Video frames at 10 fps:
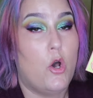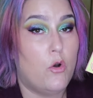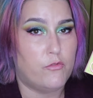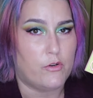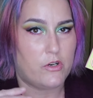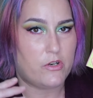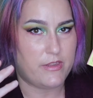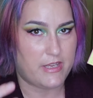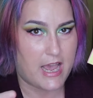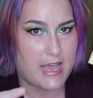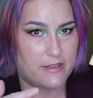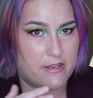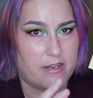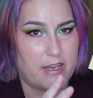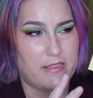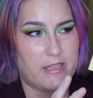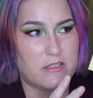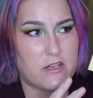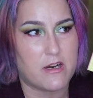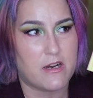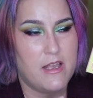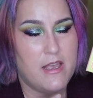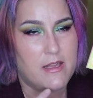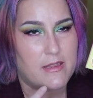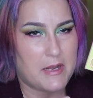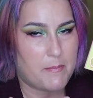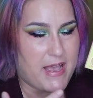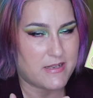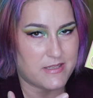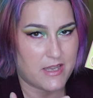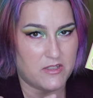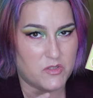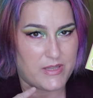over the eye look and these are like pastels